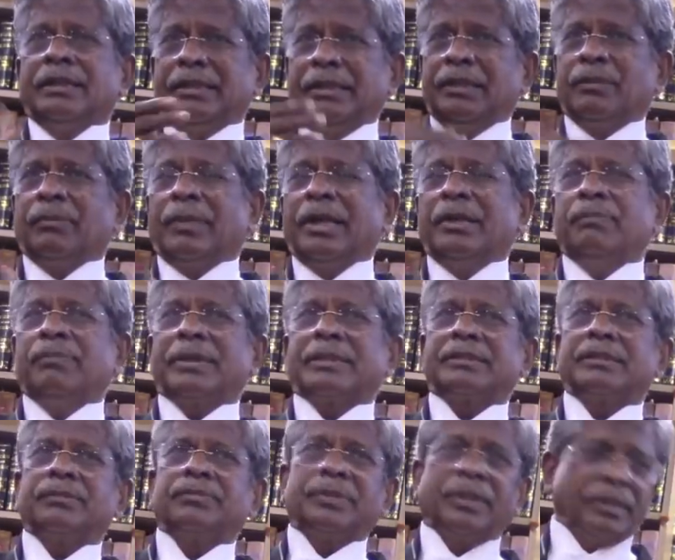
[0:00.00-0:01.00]
In my
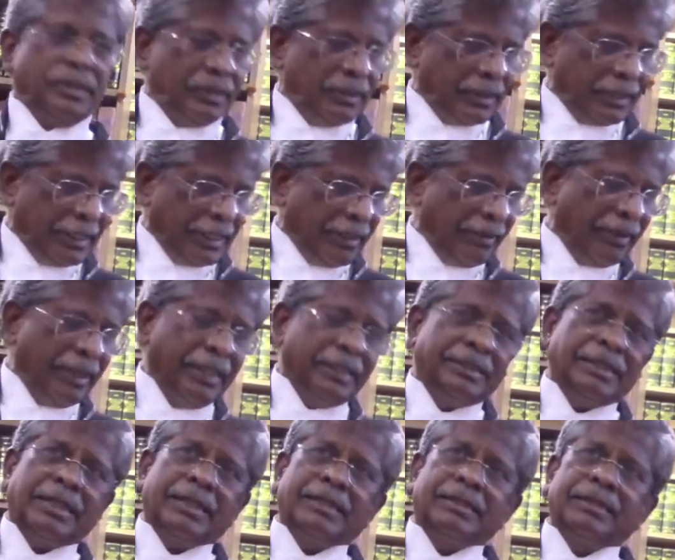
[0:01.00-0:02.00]
perception, the
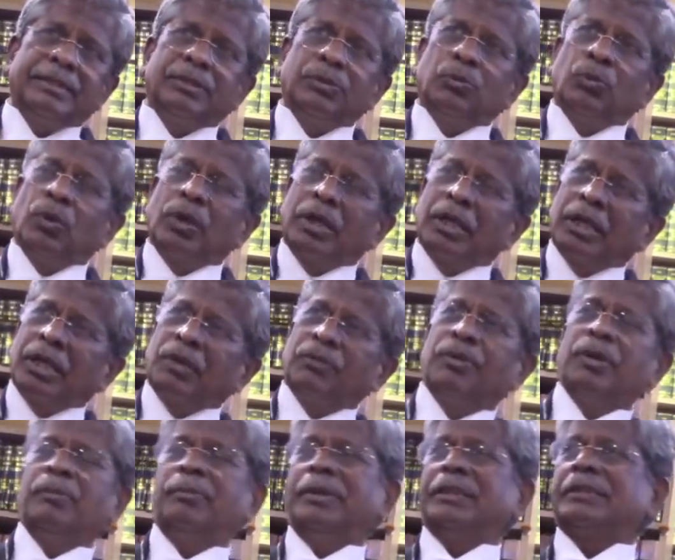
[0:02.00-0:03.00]
Evidence Act is the
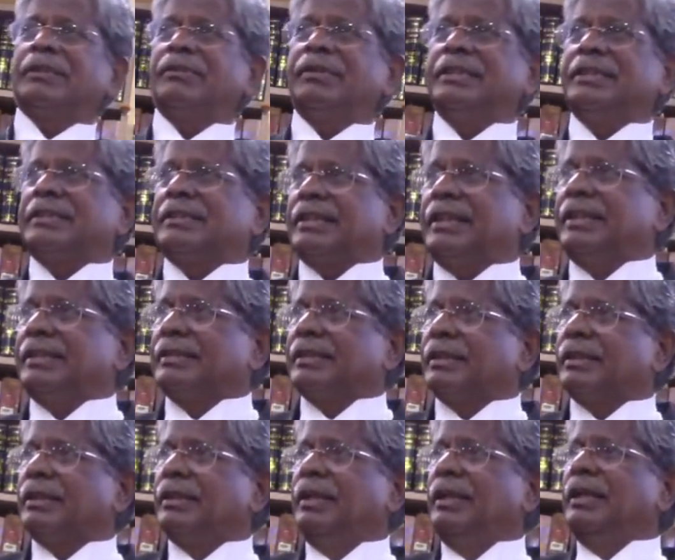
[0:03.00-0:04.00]
wonderful piece of
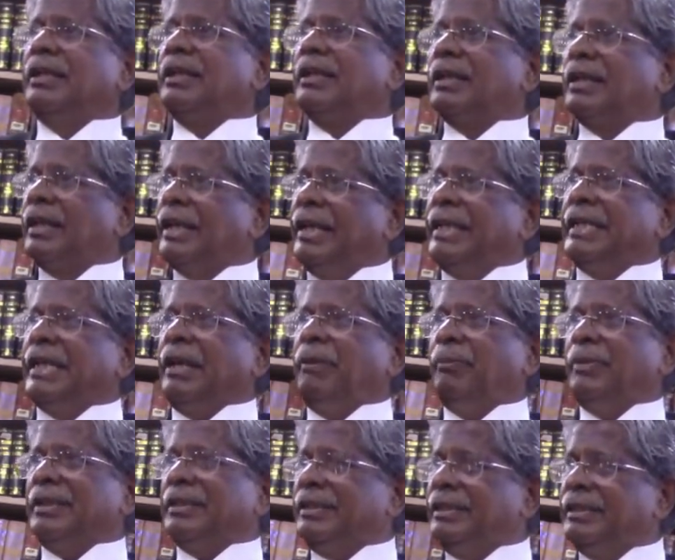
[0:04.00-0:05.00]
legislation like
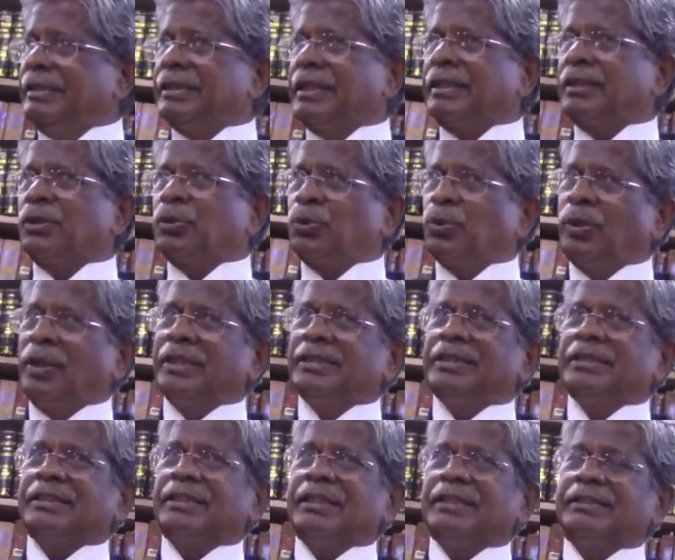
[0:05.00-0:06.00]
IP. These are the two
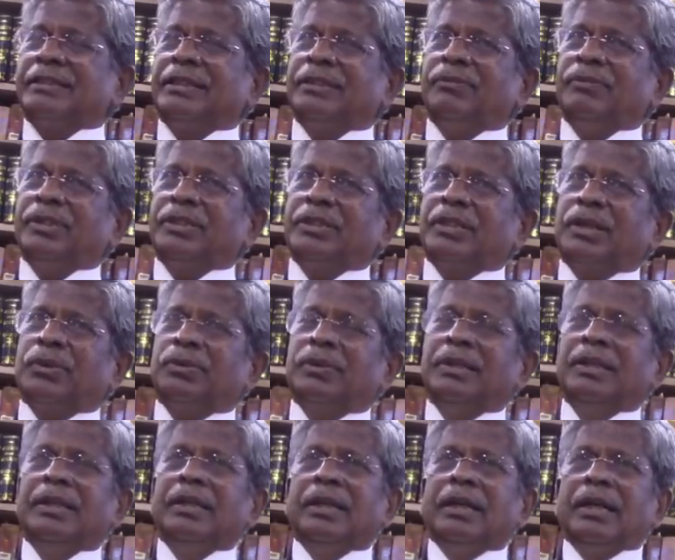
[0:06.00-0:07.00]
legislations which have
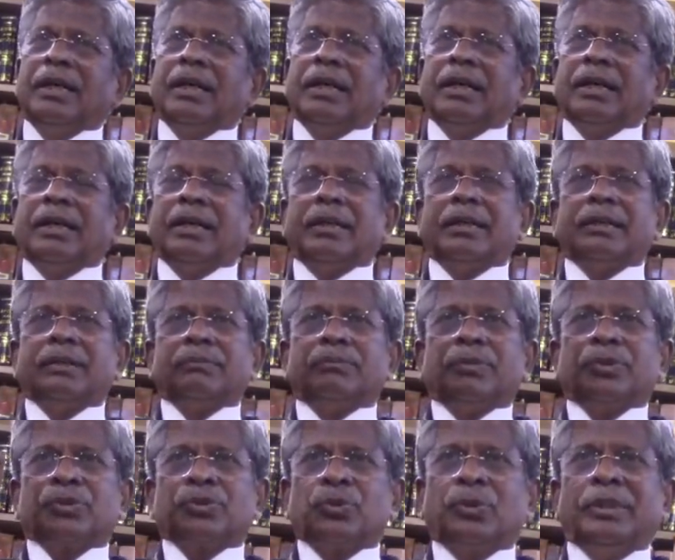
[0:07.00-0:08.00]

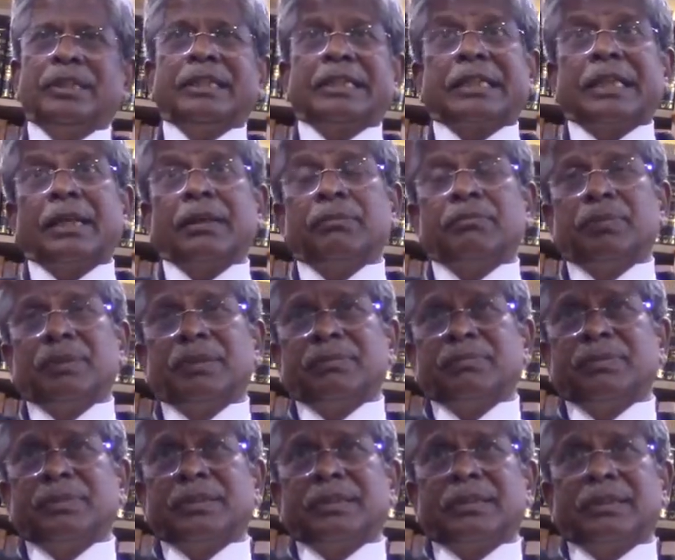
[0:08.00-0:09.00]
uh, stood the time, uh,
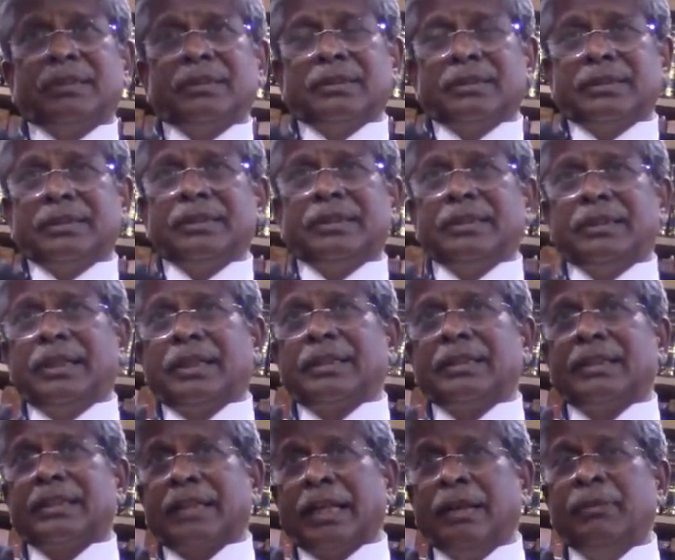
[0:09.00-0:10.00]
they are
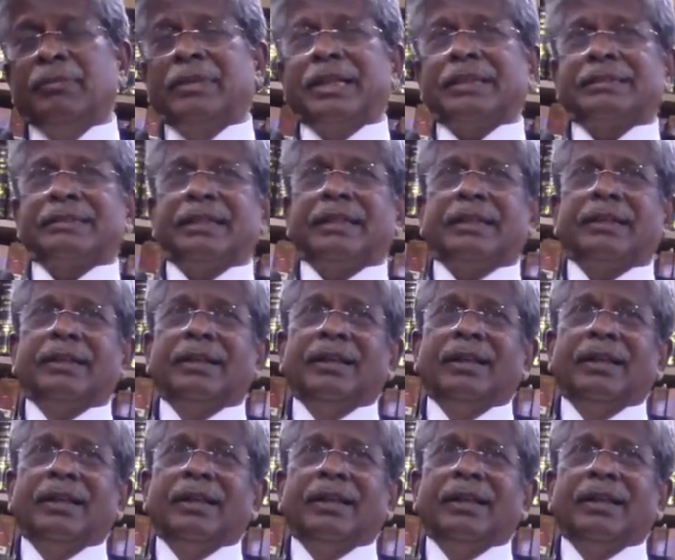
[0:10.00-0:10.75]
the time tested,